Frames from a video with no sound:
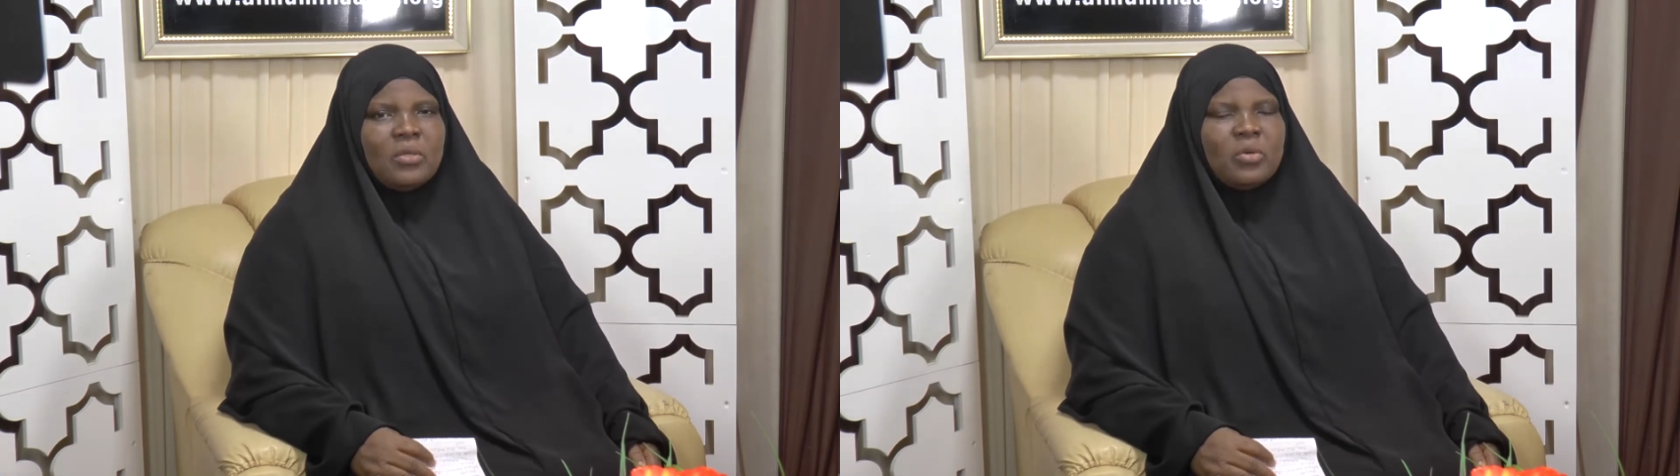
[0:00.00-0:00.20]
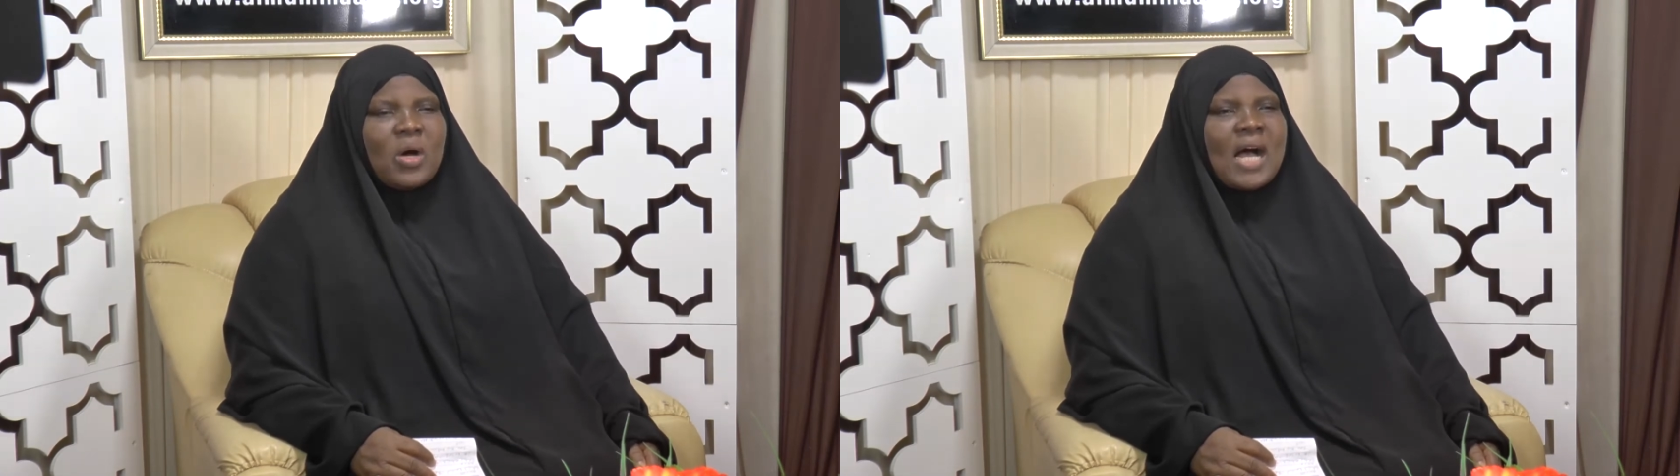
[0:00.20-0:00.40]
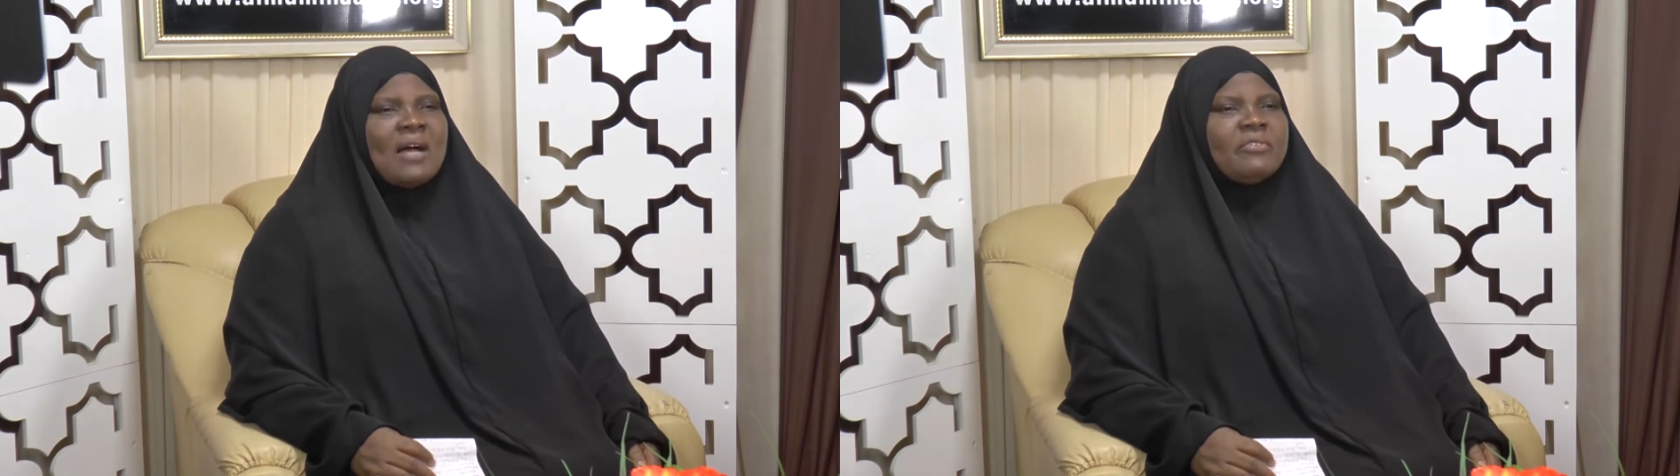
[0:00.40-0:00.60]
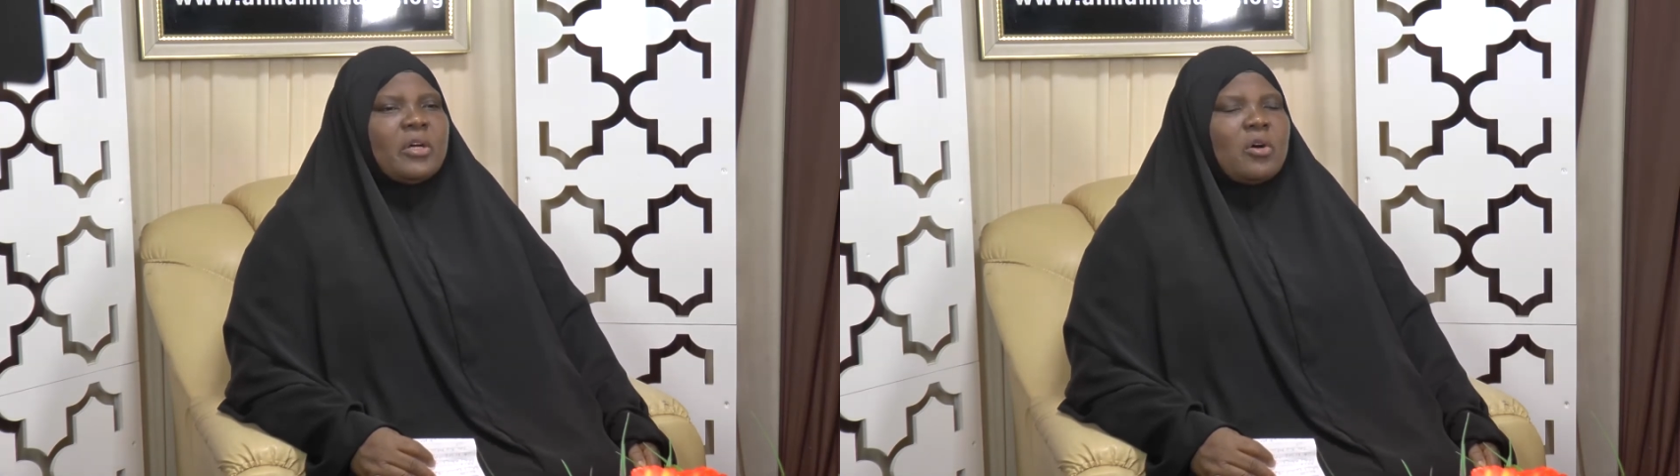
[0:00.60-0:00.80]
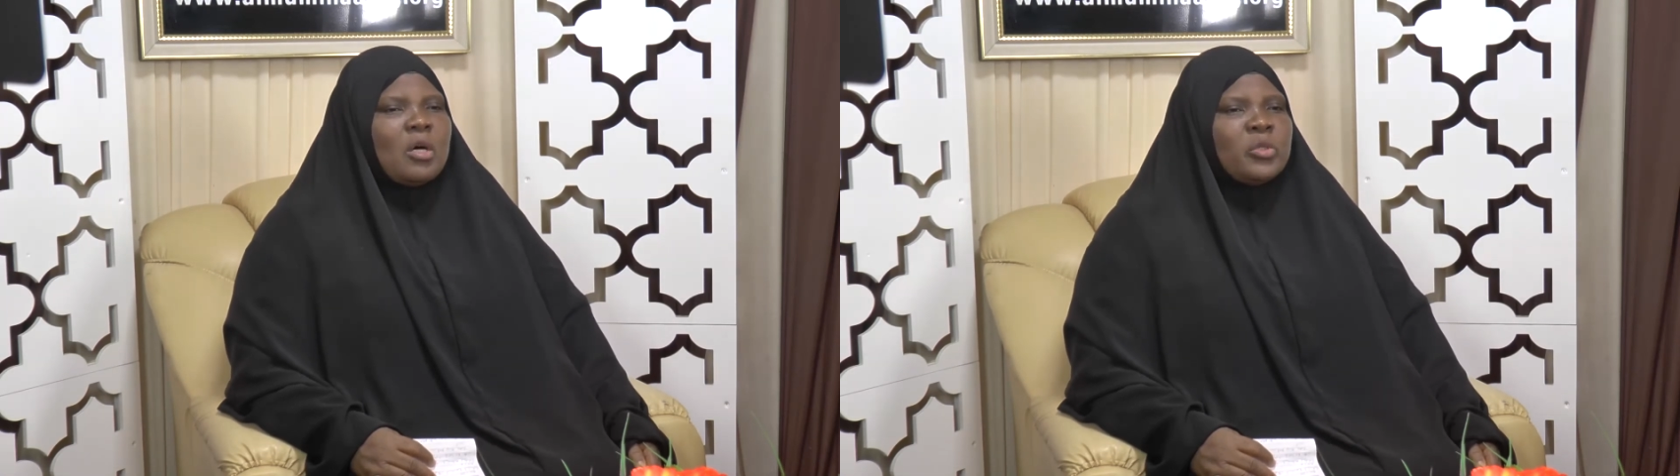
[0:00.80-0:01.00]
You have
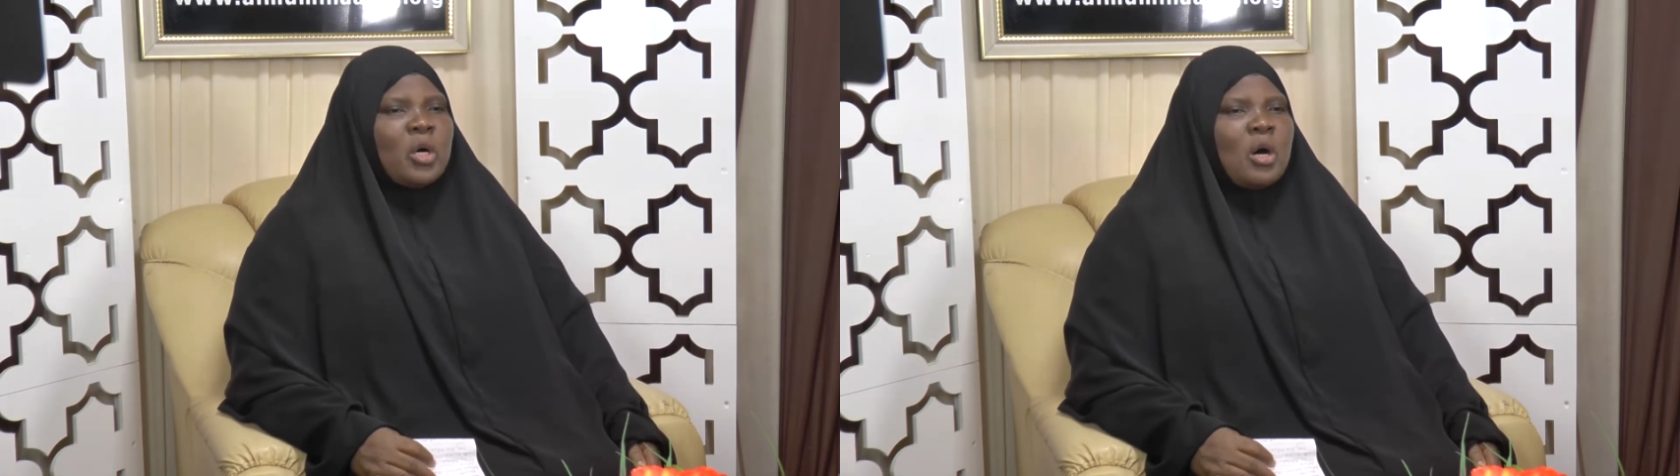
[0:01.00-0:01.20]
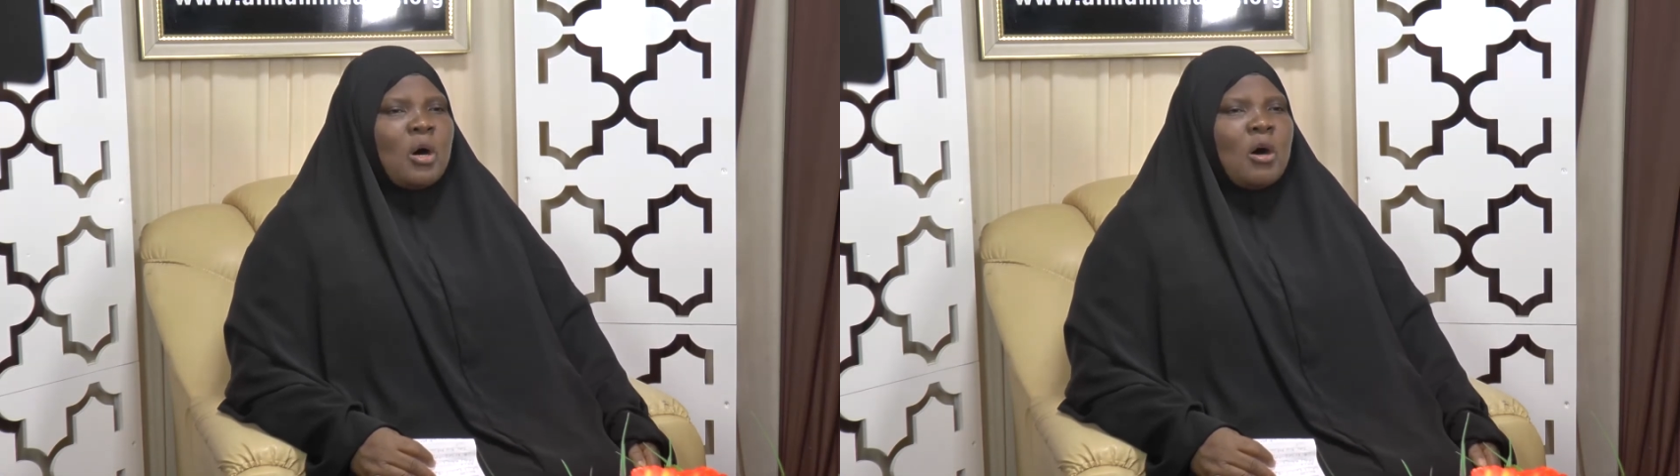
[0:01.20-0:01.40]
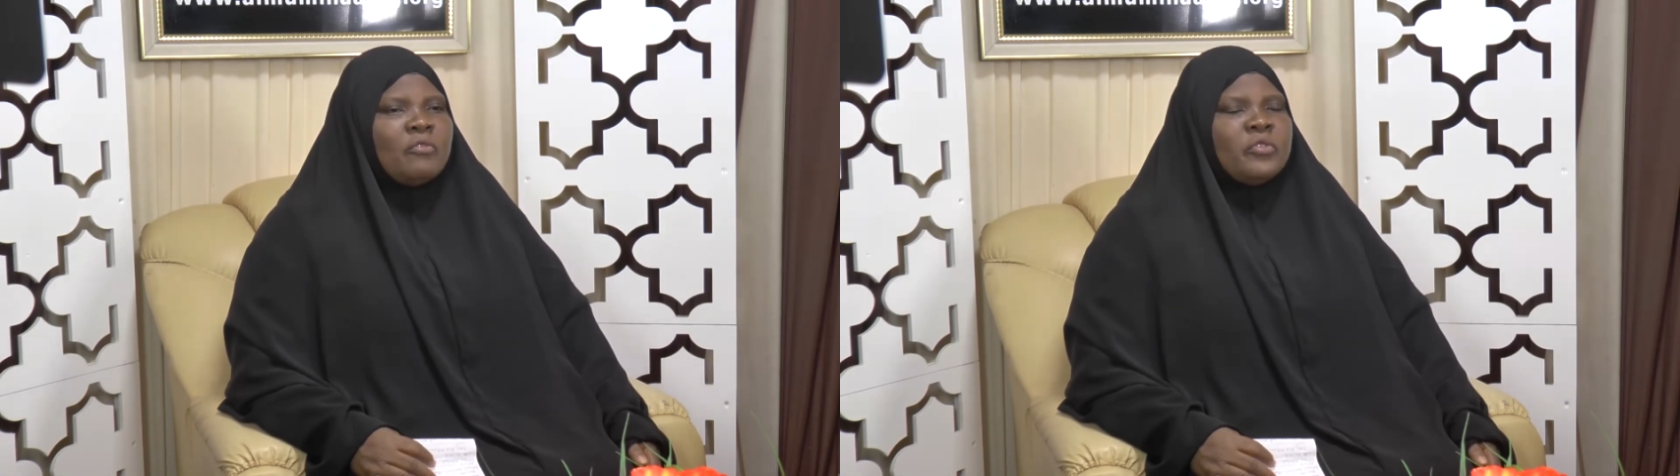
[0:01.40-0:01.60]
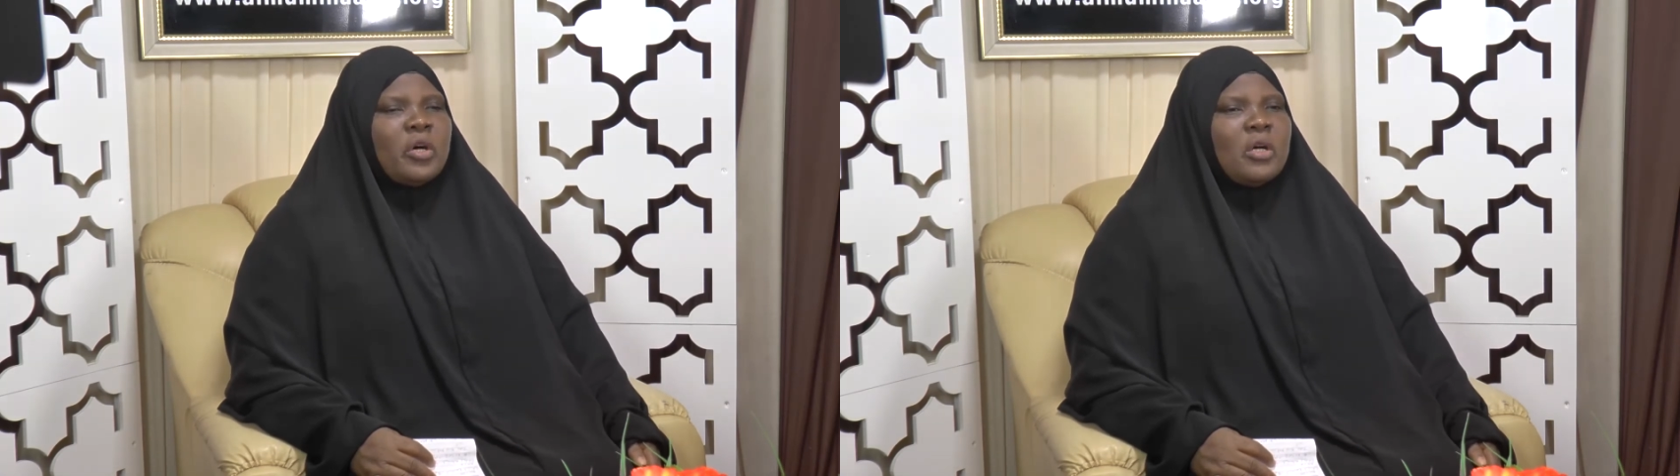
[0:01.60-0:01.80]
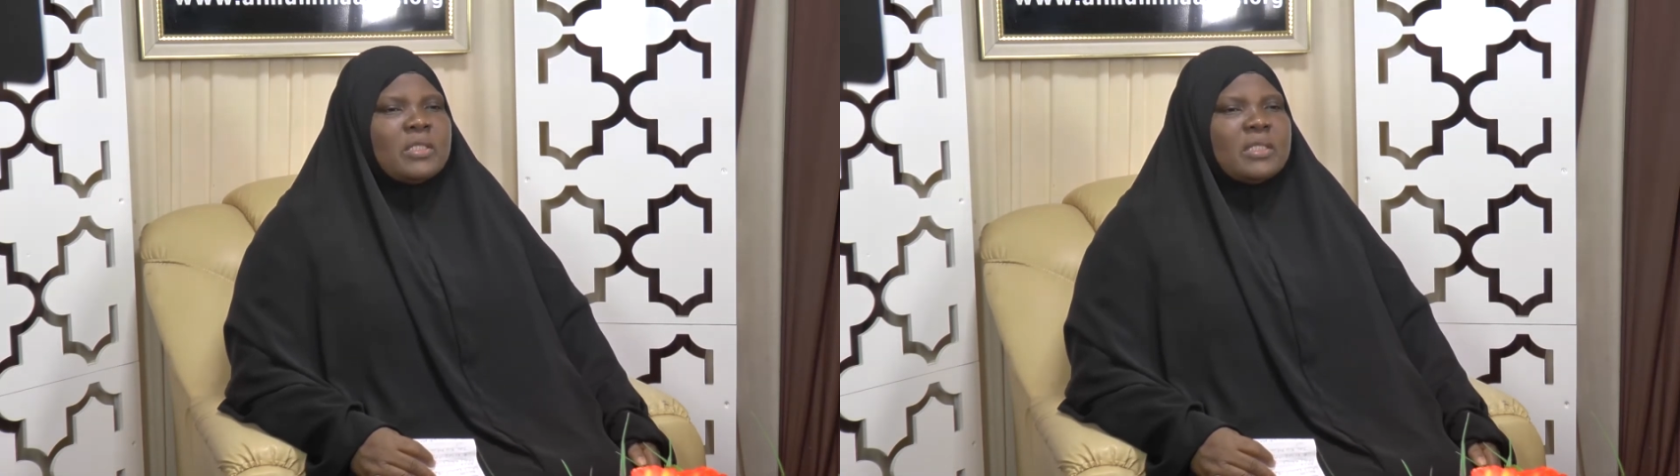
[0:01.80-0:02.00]
the culture of
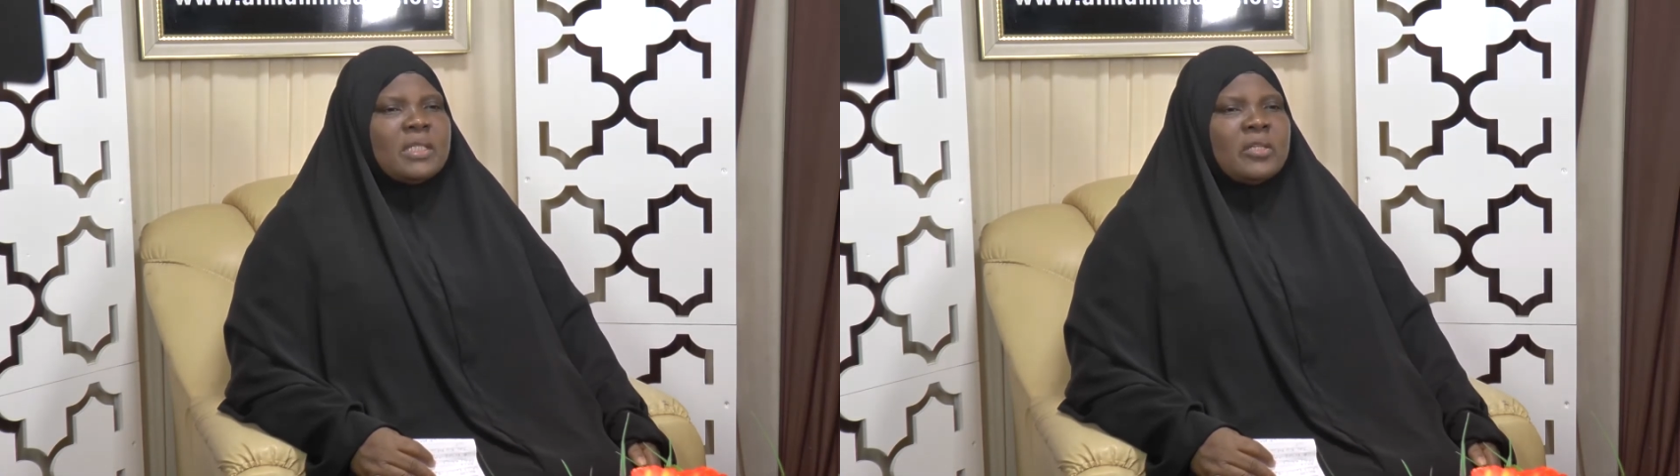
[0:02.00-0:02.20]
just